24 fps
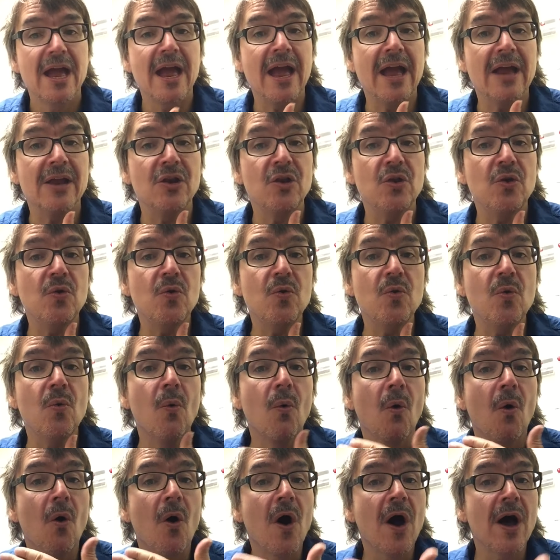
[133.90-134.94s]
and you
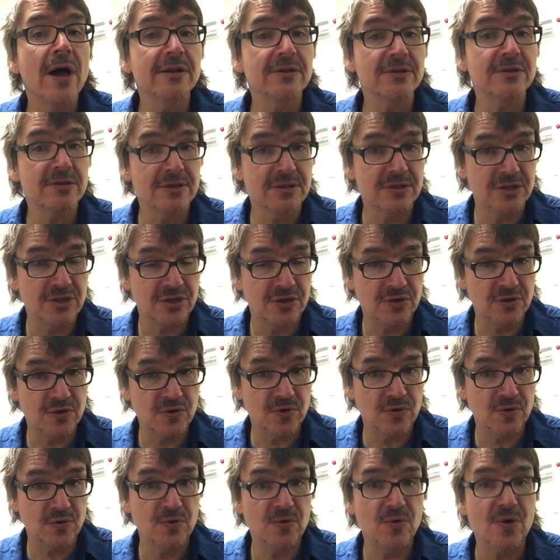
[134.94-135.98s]
want
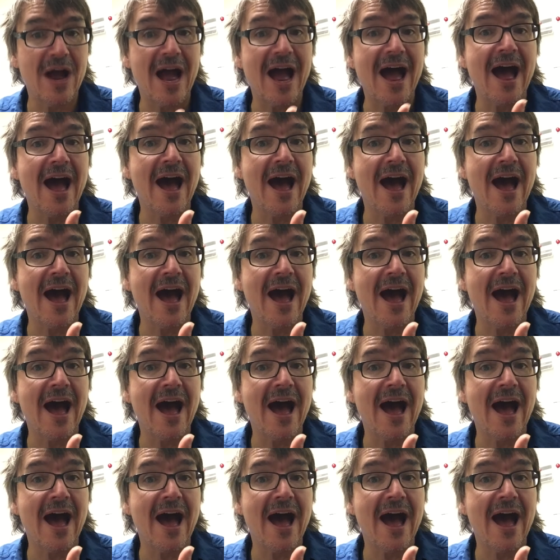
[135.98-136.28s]
to